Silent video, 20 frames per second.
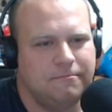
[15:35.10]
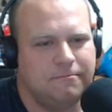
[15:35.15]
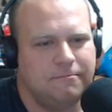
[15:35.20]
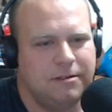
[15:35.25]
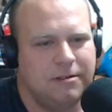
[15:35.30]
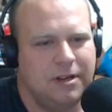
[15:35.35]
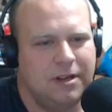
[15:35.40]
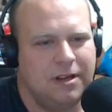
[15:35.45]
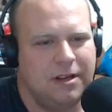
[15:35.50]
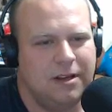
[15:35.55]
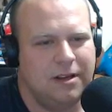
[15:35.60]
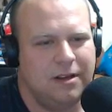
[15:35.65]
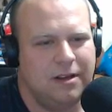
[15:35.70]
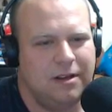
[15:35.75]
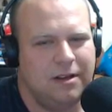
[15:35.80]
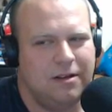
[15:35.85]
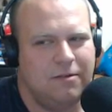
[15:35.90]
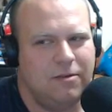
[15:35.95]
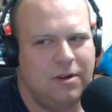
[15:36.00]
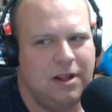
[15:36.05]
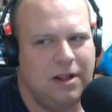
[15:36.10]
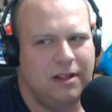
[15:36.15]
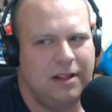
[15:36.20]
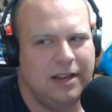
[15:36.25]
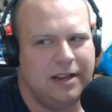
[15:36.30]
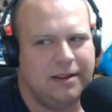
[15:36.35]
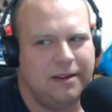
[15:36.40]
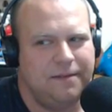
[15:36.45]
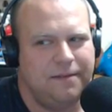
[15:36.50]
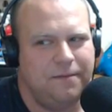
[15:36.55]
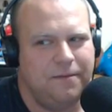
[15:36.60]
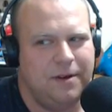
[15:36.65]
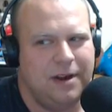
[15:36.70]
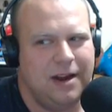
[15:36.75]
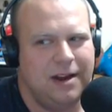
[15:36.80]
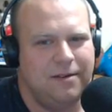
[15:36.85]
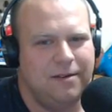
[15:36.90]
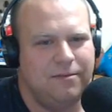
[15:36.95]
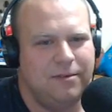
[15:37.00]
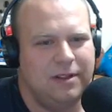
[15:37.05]
Well, like when
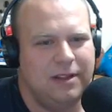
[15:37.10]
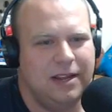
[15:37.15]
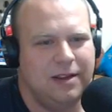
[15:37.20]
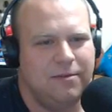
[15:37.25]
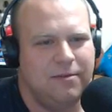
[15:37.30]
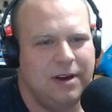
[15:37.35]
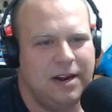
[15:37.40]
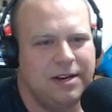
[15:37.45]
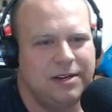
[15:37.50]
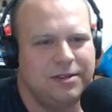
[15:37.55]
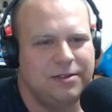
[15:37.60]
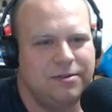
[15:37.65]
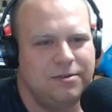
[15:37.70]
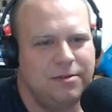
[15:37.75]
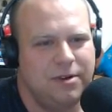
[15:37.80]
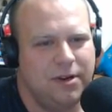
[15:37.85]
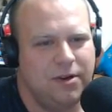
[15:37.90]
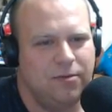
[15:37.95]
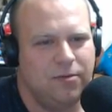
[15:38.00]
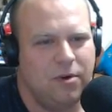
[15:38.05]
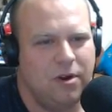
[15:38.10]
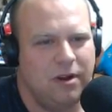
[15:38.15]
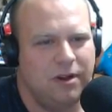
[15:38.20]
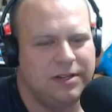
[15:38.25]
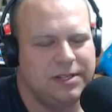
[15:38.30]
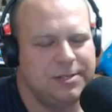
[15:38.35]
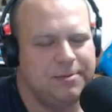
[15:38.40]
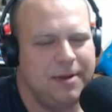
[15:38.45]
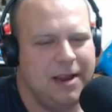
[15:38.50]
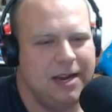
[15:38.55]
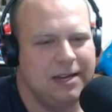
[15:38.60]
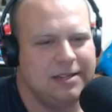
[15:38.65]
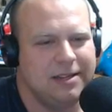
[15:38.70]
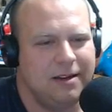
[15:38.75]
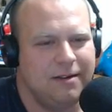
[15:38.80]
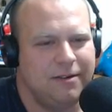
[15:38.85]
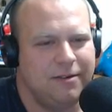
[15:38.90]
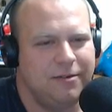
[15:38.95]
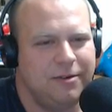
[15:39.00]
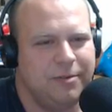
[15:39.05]
I do Raw and
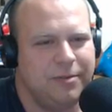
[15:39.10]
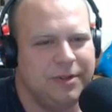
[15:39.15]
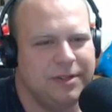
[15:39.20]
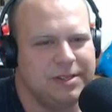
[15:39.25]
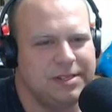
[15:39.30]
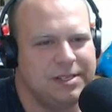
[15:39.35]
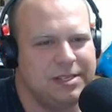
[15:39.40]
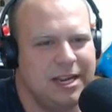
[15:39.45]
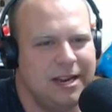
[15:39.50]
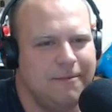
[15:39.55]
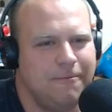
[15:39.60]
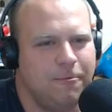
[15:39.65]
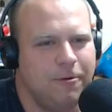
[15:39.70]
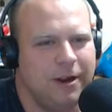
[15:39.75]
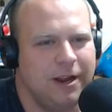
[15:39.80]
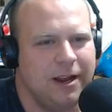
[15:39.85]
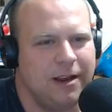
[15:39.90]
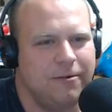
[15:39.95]
SmackDown, it would have been the same way.